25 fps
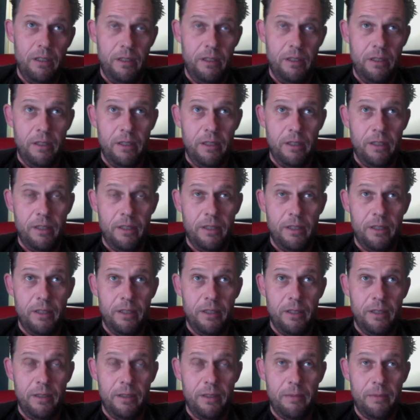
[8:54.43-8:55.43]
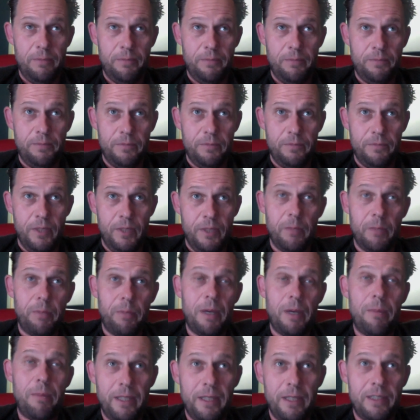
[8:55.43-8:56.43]
uh, in a
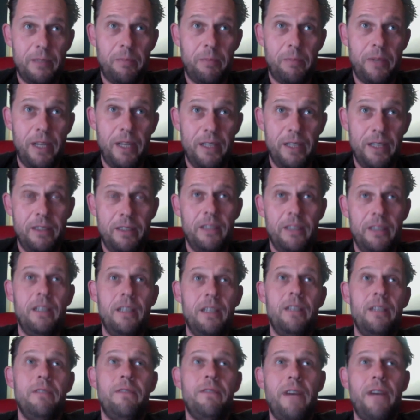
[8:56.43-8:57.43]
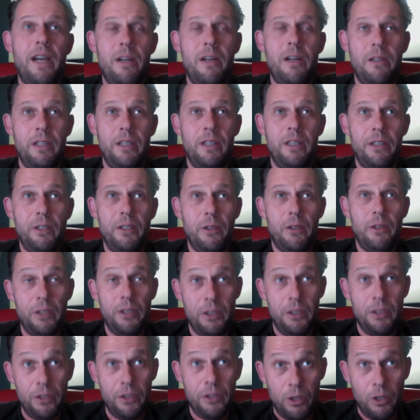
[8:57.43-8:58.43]
public space, in an
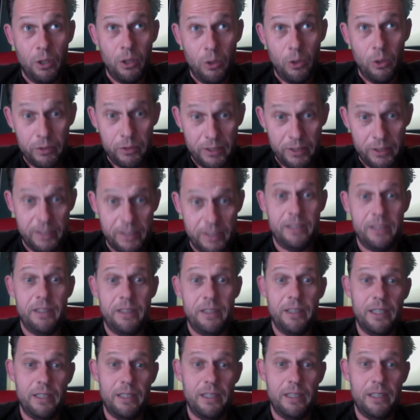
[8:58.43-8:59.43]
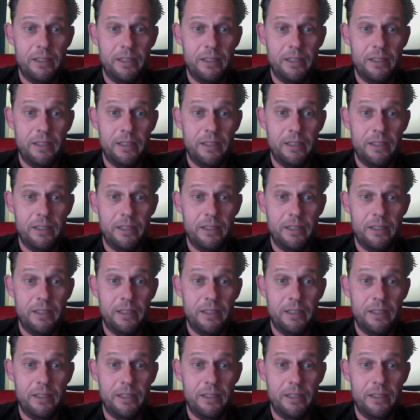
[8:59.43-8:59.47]
in your own city, yes,